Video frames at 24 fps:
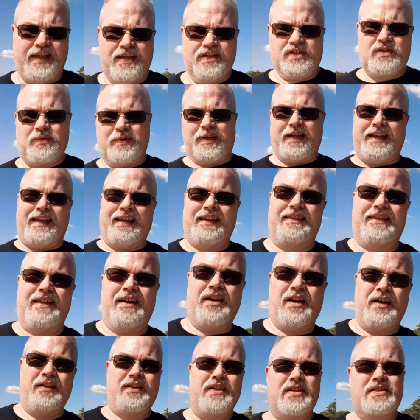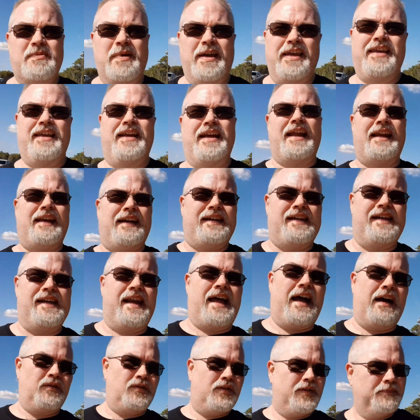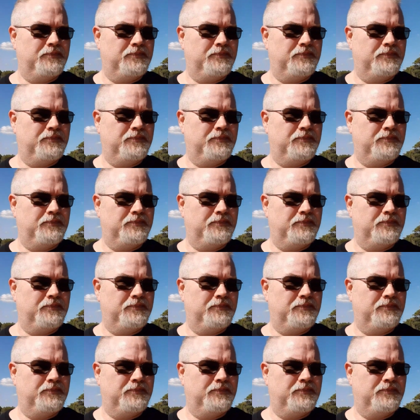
is when I get there. This might get edited out.